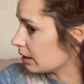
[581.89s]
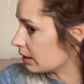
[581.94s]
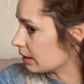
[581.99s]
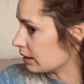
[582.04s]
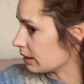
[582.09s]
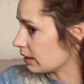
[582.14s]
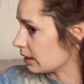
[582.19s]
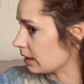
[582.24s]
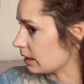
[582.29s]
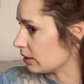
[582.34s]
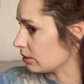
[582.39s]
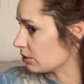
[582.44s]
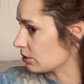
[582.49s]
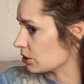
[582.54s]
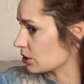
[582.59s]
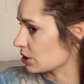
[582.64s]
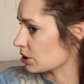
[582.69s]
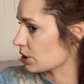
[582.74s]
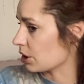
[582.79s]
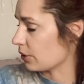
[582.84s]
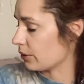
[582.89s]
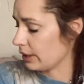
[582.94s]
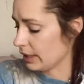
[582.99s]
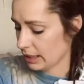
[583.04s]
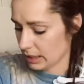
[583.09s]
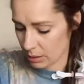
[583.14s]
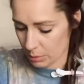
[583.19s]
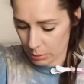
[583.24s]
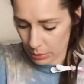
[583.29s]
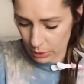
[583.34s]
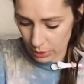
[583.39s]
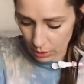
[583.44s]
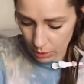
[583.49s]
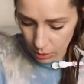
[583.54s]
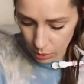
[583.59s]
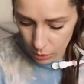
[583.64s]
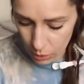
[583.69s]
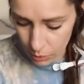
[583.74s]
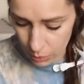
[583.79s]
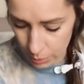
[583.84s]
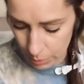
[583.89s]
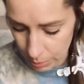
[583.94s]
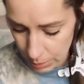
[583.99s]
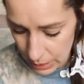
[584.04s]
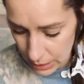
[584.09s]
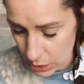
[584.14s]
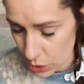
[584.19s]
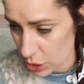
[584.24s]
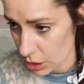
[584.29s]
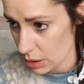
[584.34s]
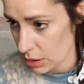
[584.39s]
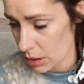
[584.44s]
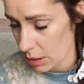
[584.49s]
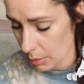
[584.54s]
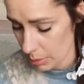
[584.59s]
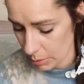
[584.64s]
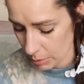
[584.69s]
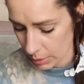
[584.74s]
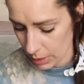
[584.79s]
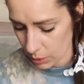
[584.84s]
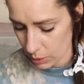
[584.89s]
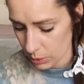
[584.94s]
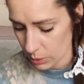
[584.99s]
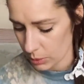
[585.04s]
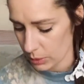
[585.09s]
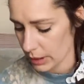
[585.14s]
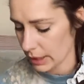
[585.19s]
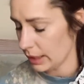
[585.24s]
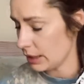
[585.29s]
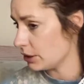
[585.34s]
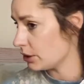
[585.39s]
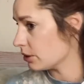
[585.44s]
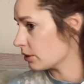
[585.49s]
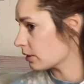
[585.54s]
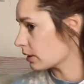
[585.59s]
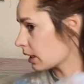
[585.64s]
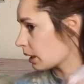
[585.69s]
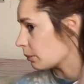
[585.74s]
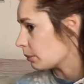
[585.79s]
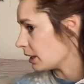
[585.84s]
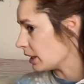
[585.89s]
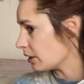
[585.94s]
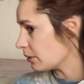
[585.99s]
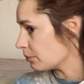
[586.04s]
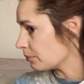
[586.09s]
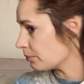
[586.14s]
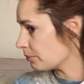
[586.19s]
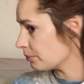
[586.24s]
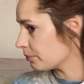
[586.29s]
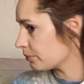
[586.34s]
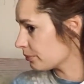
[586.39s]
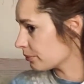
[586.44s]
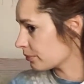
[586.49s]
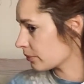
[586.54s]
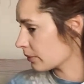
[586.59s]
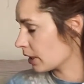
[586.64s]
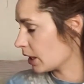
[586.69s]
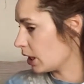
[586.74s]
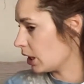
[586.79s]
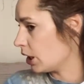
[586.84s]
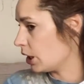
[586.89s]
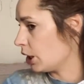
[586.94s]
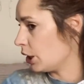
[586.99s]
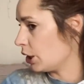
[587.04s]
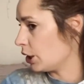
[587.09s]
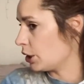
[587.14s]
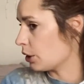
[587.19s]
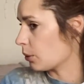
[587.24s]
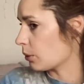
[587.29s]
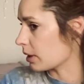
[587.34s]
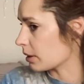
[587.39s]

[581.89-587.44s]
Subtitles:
then just go ahead and put the whole bleach on top of my whole head, you know what I mean? You know what I'm